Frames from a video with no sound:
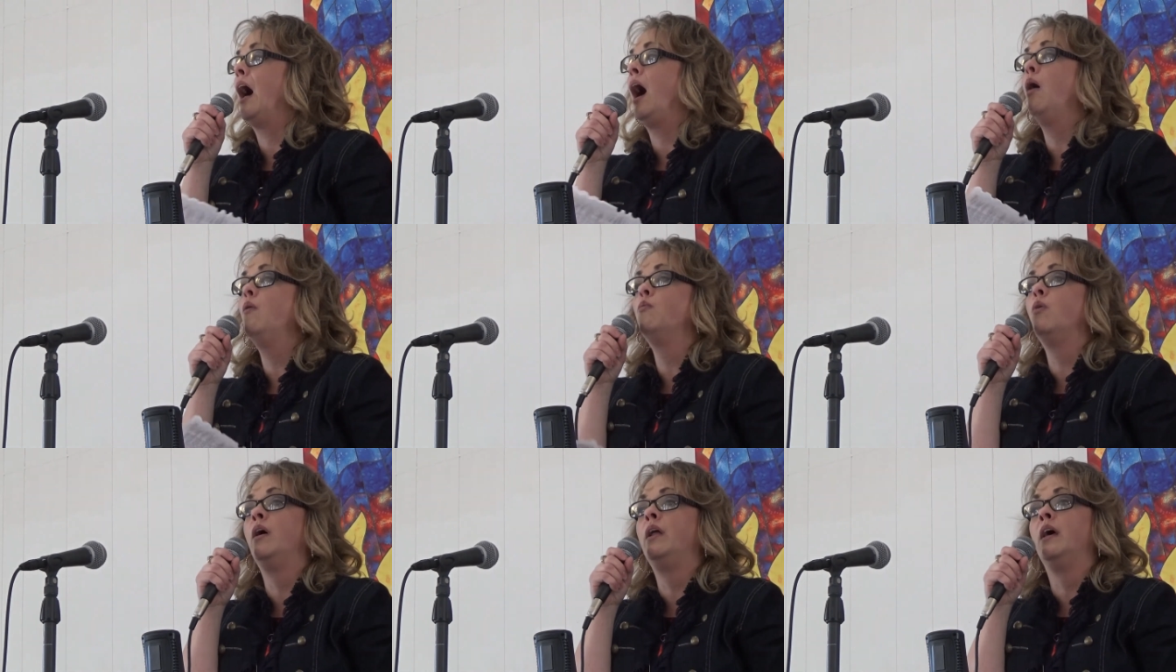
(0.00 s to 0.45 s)

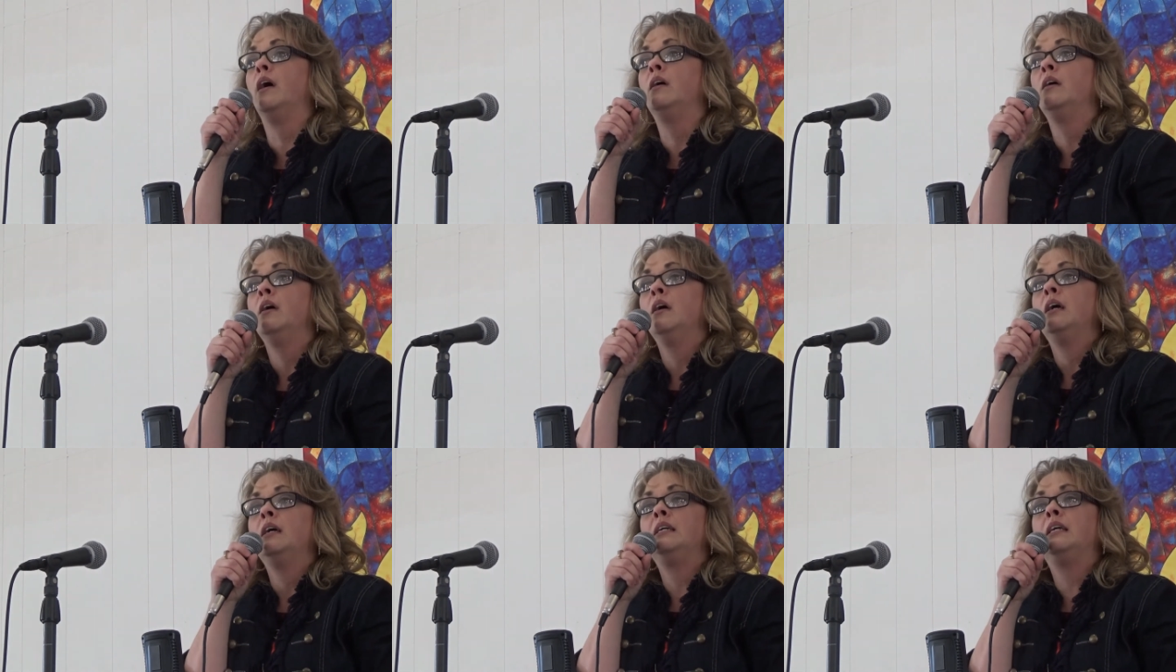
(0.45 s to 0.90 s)
I want
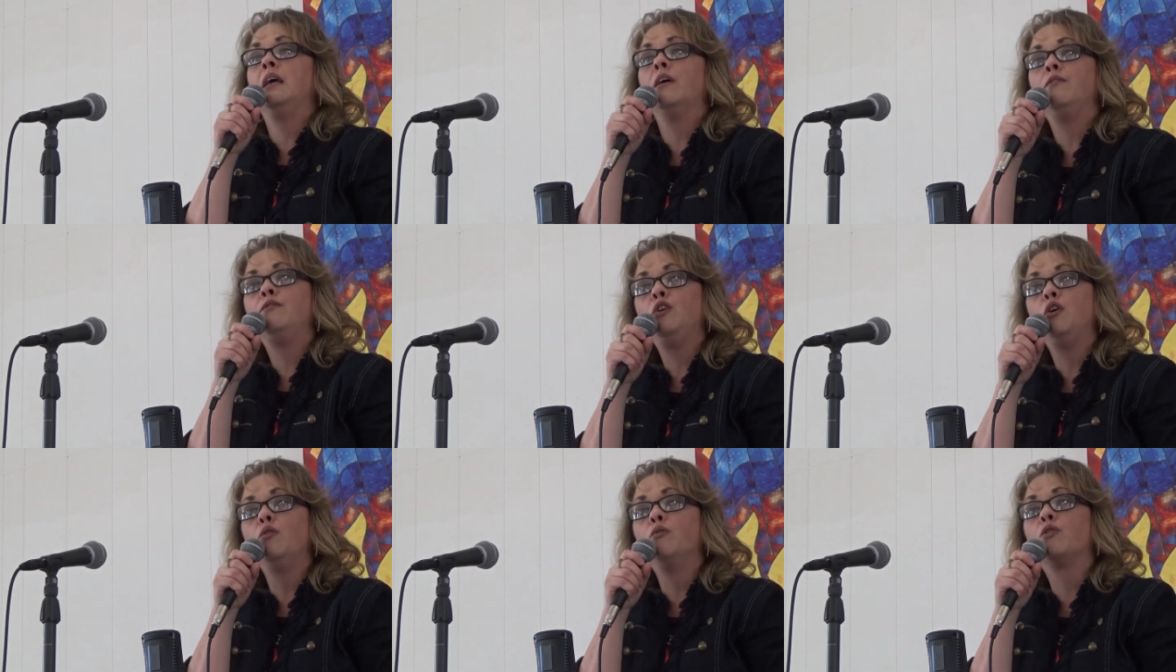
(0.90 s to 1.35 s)
to
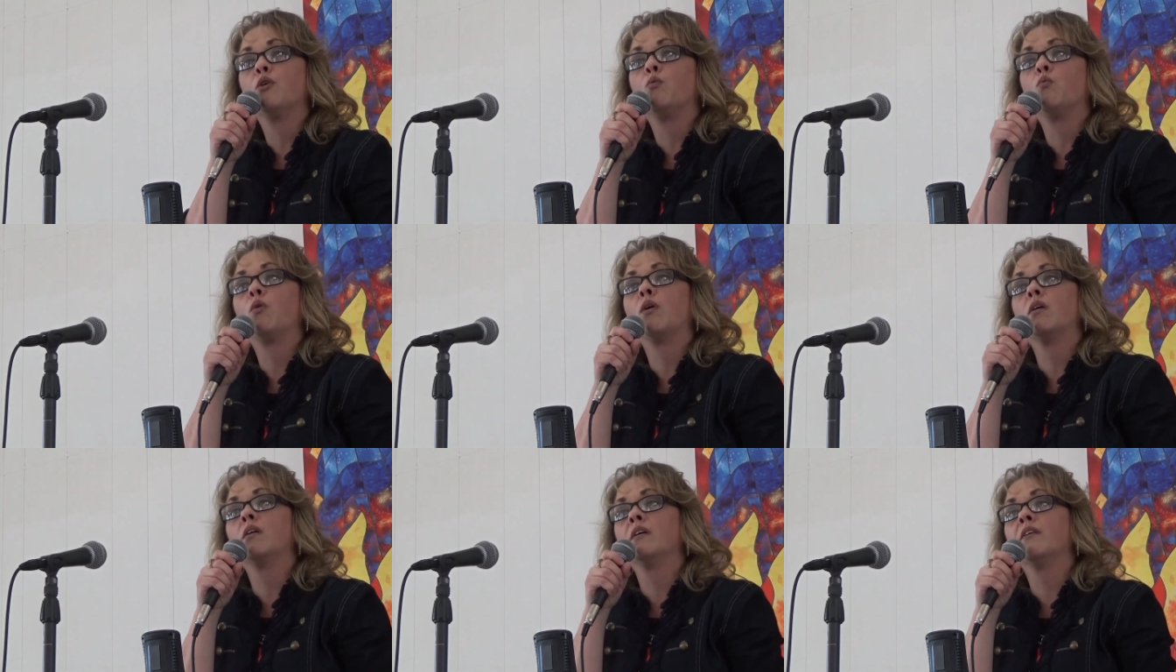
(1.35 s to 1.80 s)
give you the
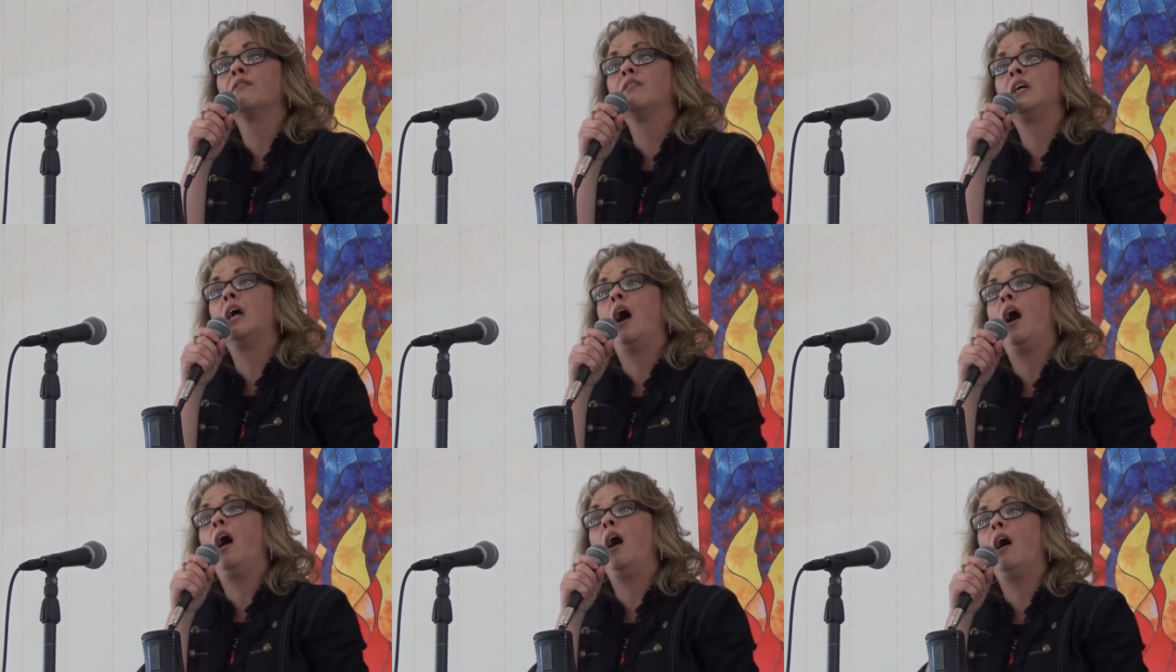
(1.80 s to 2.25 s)
Word of
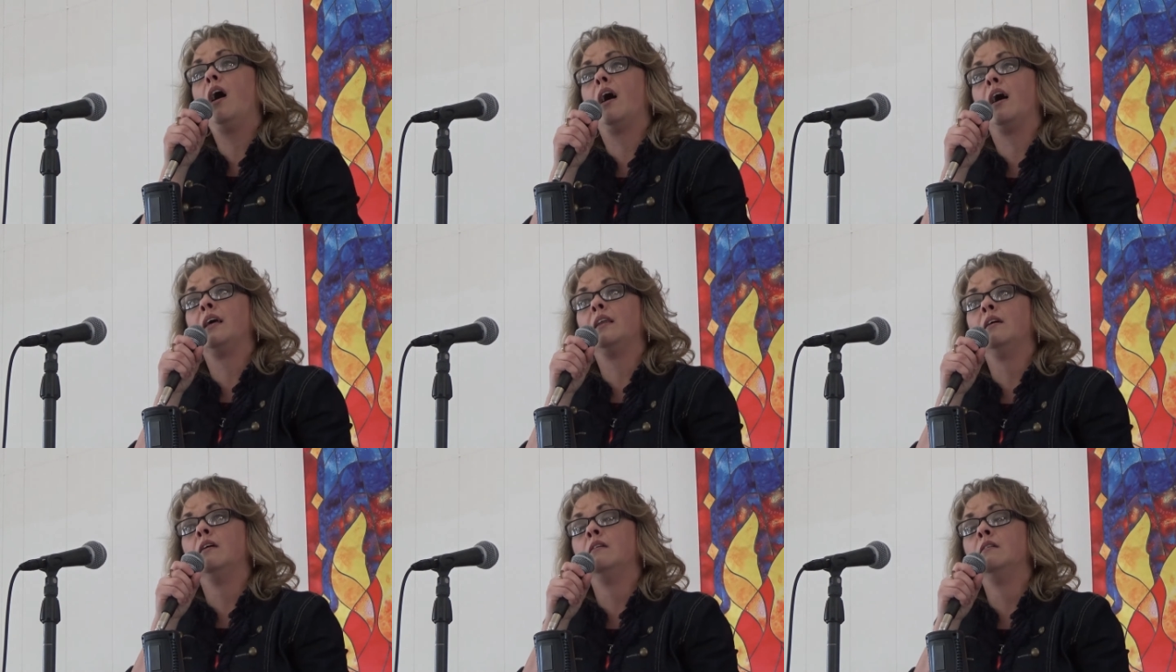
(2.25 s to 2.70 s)

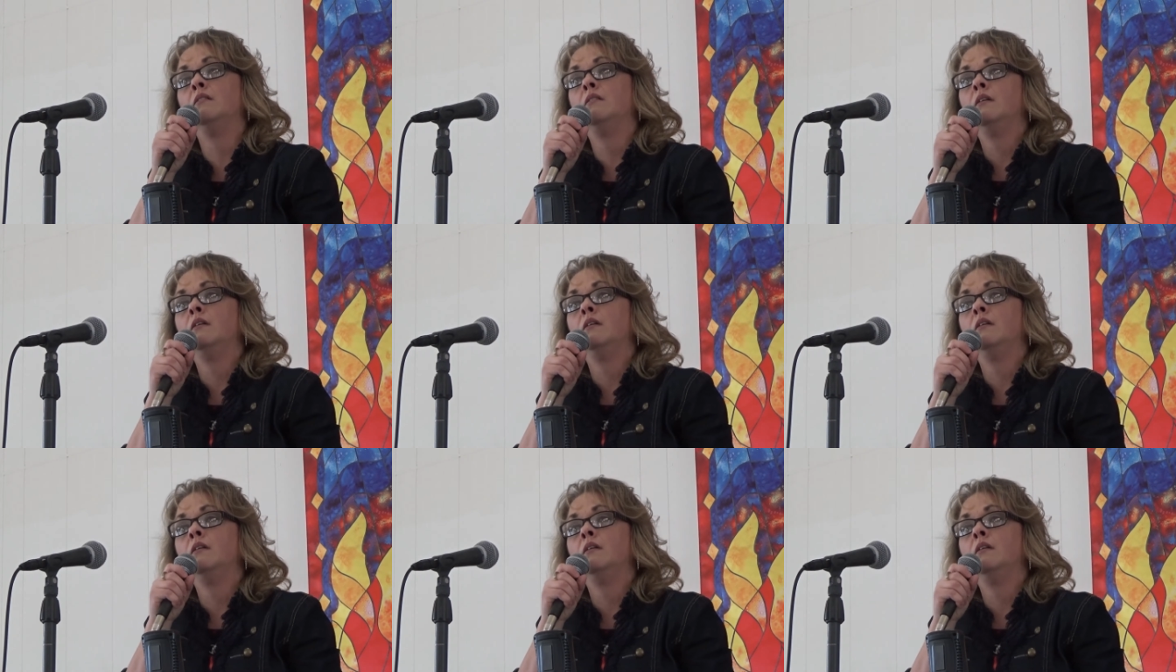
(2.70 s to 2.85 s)
God.